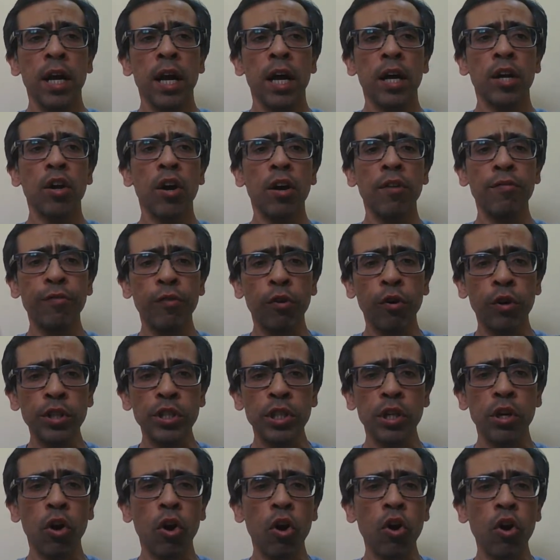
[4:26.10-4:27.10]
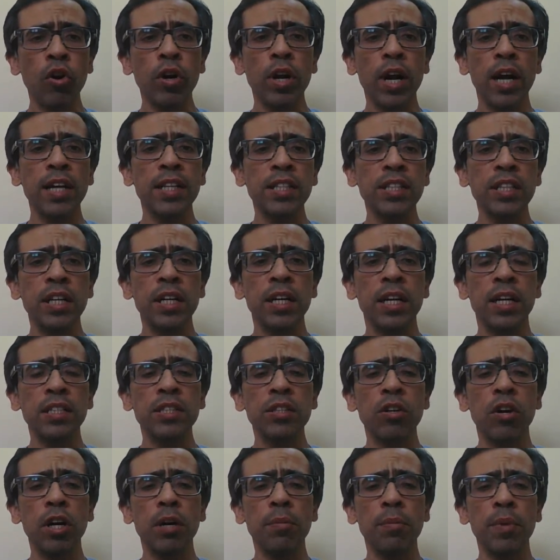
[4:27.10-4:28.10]
Now, of course, long horizon does
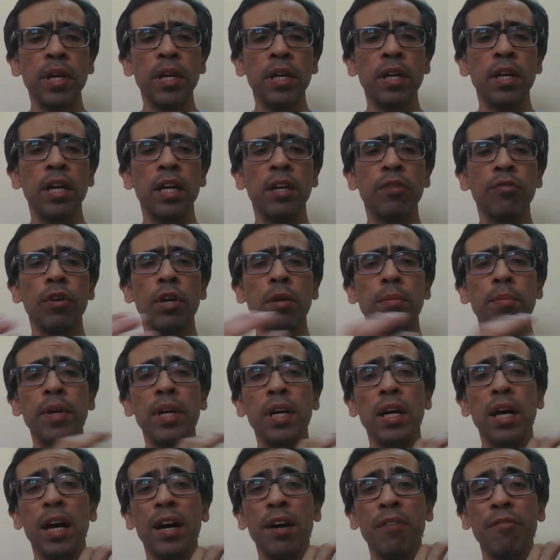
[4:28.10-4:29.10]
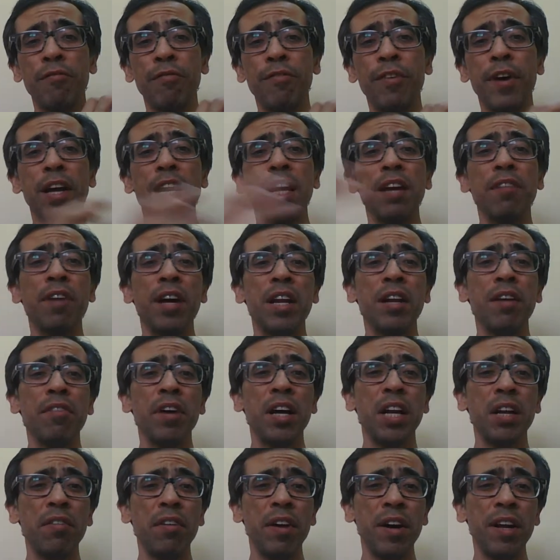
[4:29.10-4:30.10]
not mean it will be a
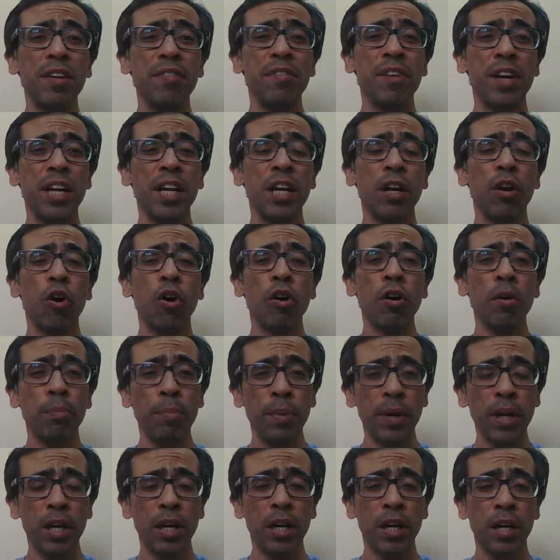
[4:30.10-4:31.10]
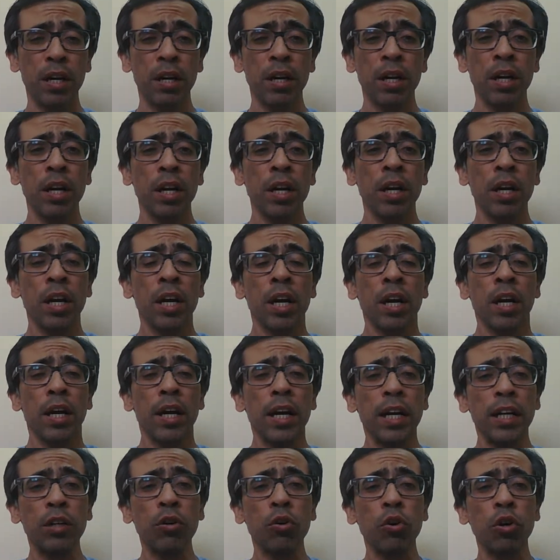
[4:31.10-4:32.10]
very long period.
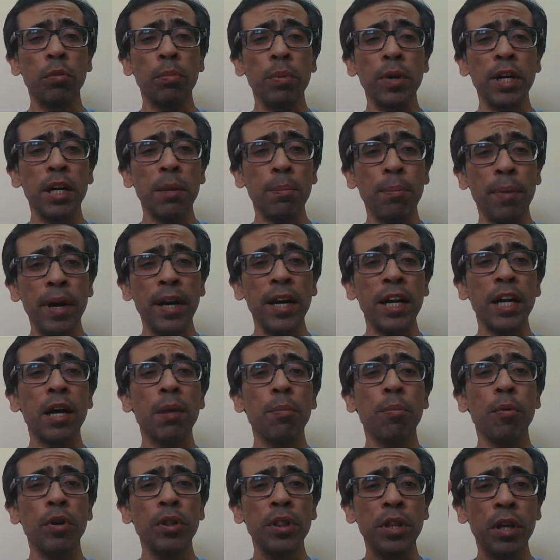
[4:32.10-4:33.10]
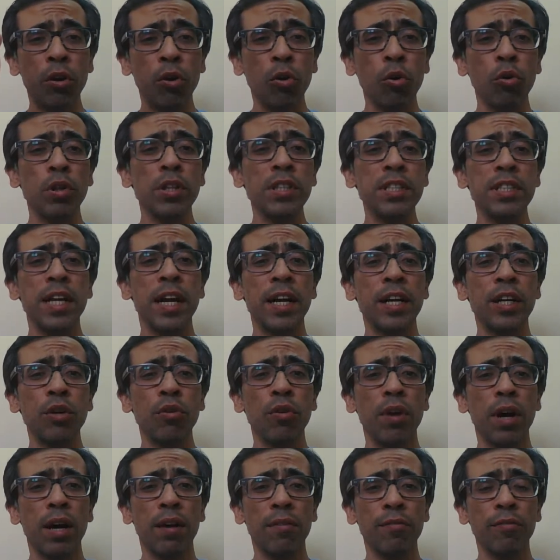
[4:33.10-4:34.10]
It could be depending upon the goals that you
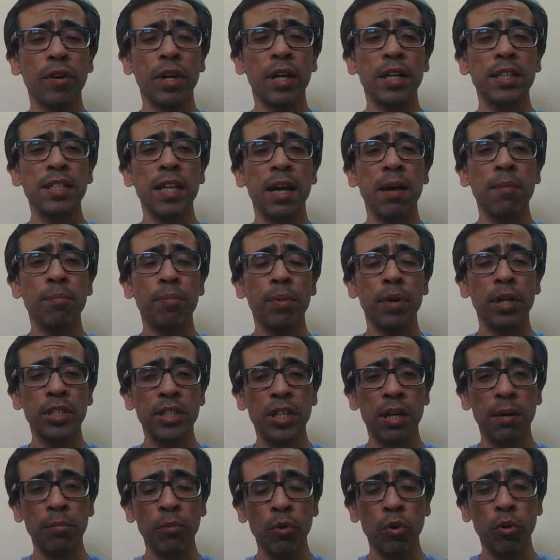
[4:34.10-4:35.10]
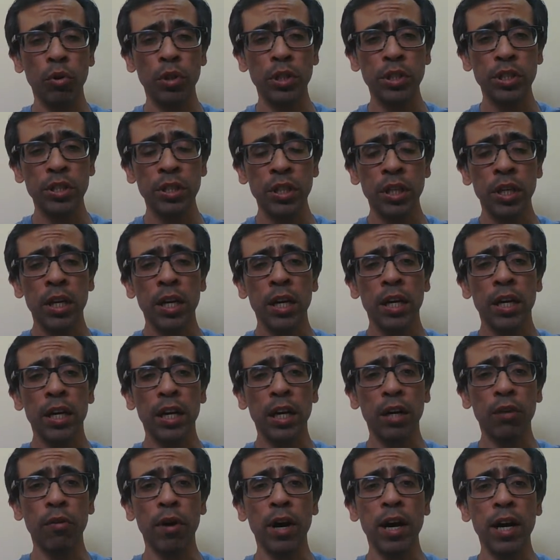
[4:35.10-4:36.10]
have. For example, some goals
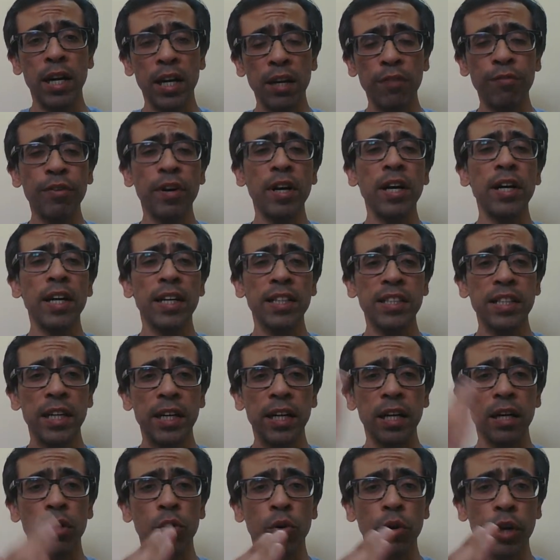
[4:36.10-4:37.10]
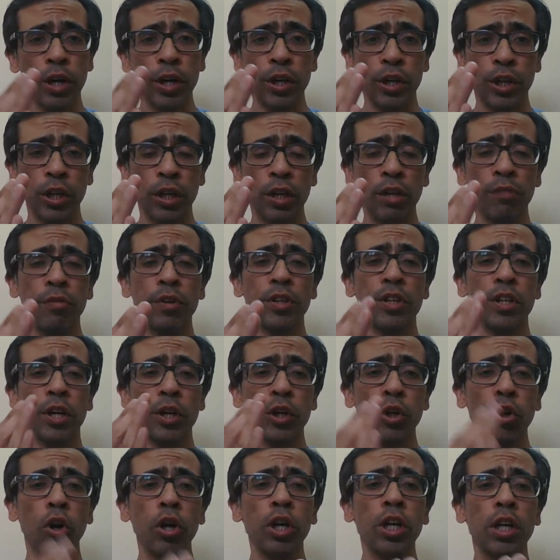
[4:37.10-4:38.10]
require different asset allocation, which are
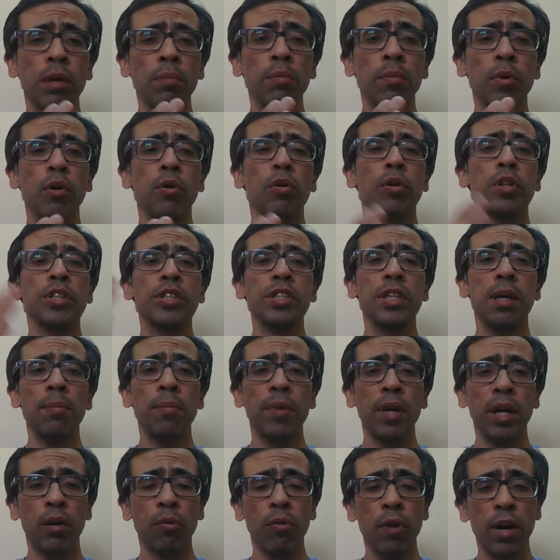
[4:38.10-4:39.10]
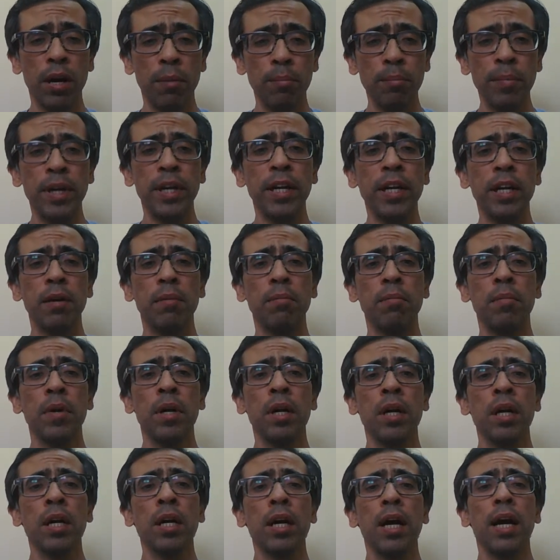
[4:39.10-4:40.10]
short term goals, some require medium,
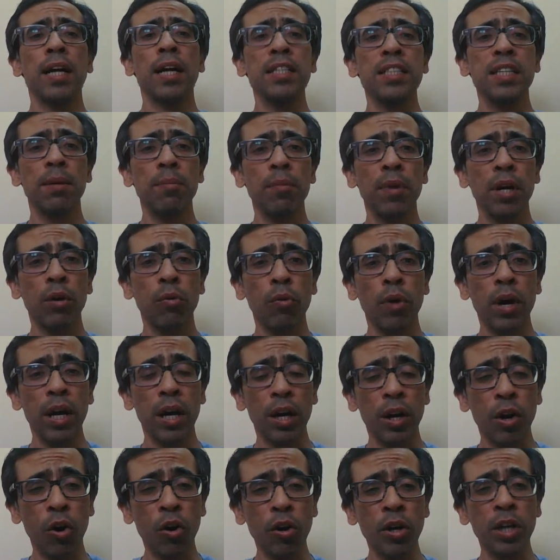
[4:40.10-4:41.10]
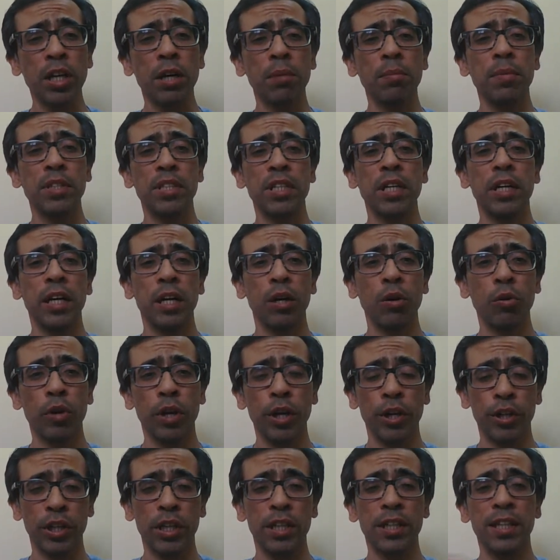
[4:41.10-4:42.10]
and some require long term asset
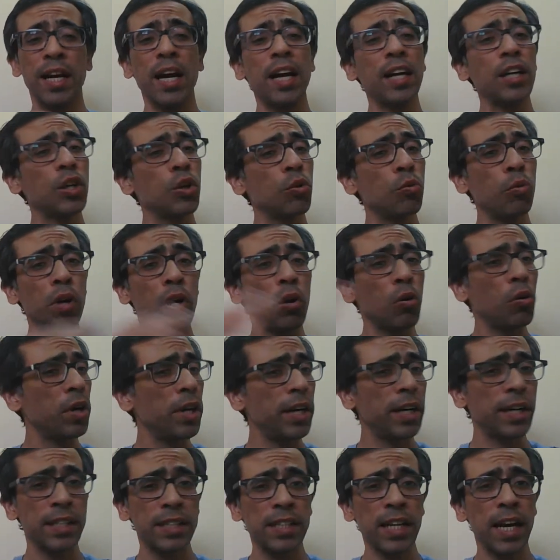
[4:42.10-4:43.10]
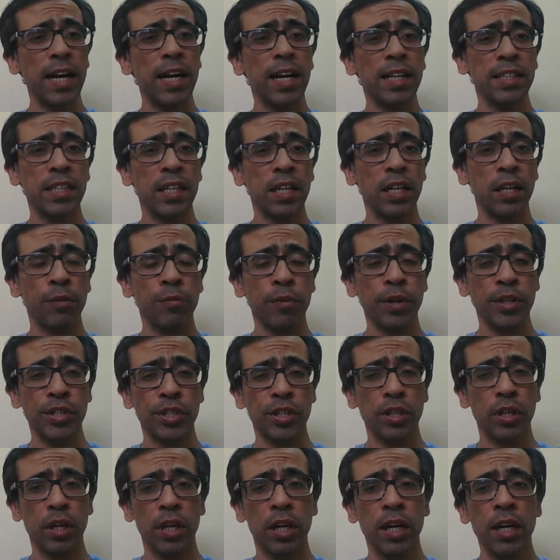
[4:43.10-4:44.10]
allocation. That you will only decide as an
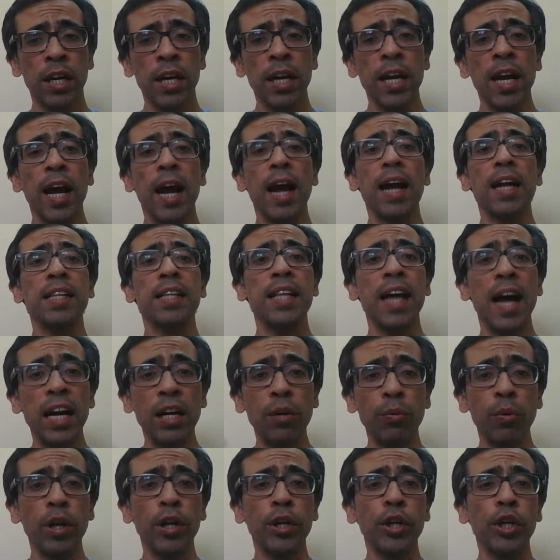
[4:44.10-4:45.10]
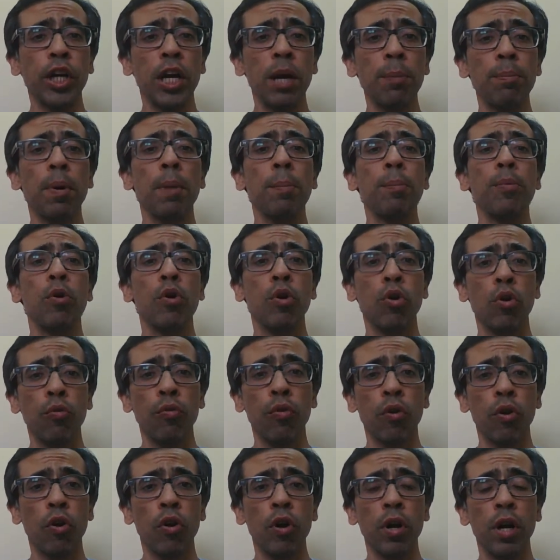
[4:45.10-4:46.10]
investor, and that will shape up your
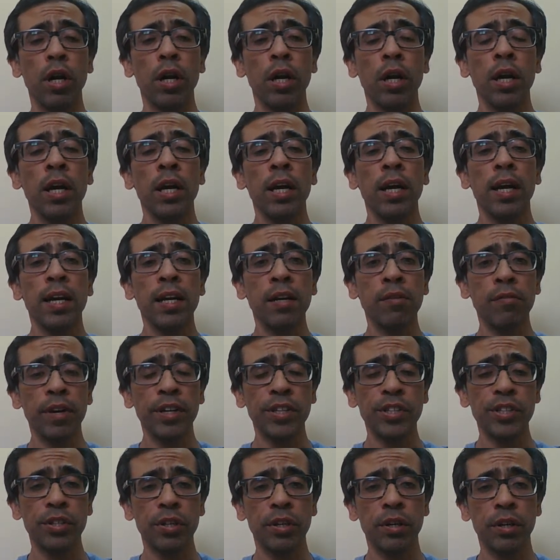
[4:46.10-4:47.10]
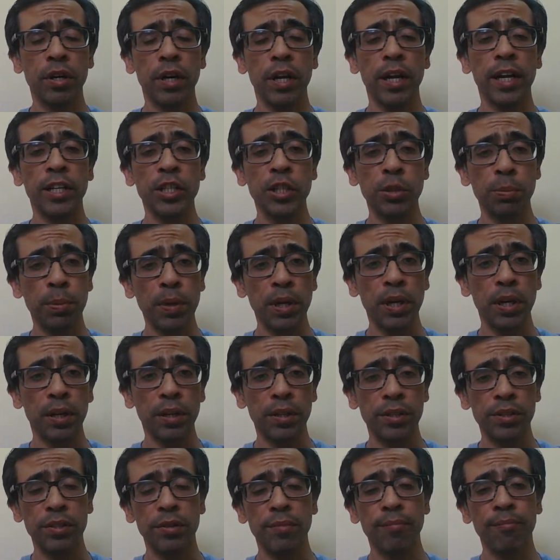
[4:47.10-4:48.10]
overall investor
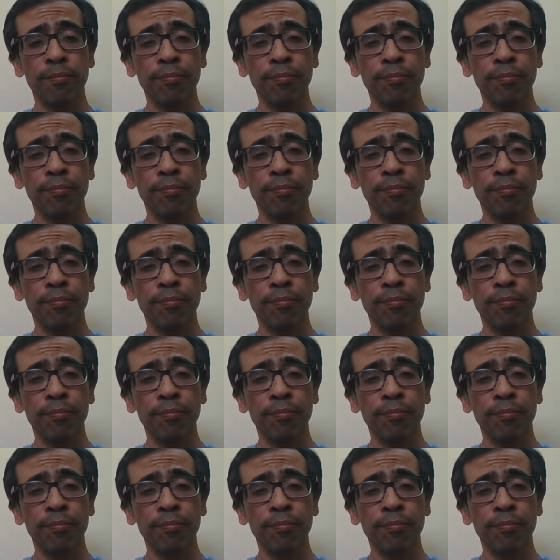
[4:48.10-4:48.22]
experience.